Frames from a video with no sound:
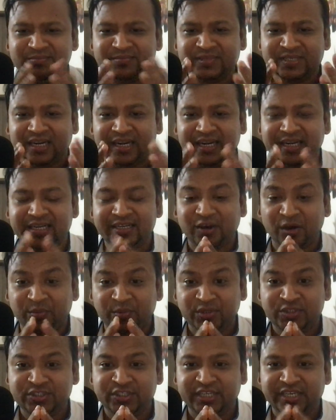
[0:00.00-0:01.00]
current
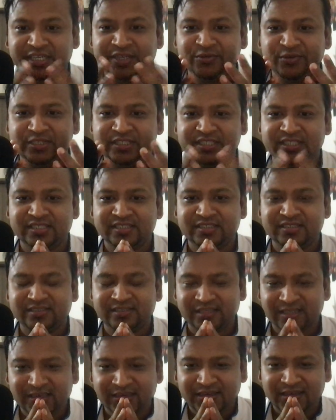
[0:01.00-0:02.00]
opportunity, which
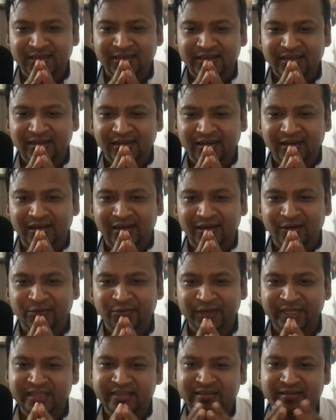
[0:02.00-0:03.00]
is
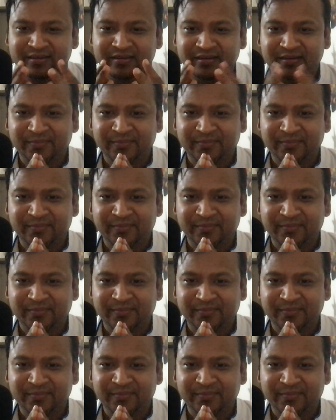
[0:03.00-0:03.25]
with